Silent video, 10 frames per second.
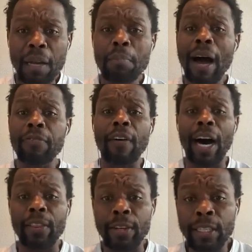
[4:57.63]
my
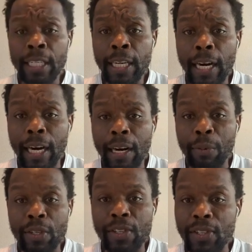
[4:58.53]
father, uh,
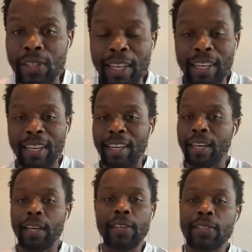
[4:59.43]
which is uh,
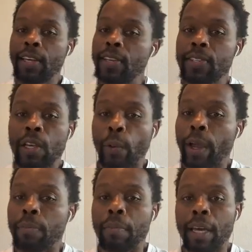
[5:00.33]
eh, he's a, he's a
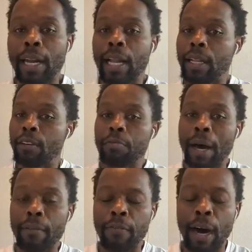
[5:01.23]
great man. I love
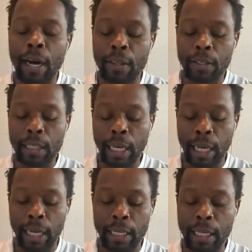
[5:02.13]
my father,
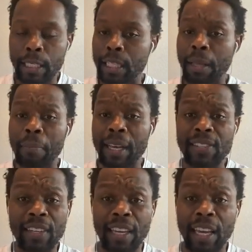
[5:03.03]
and he did the best he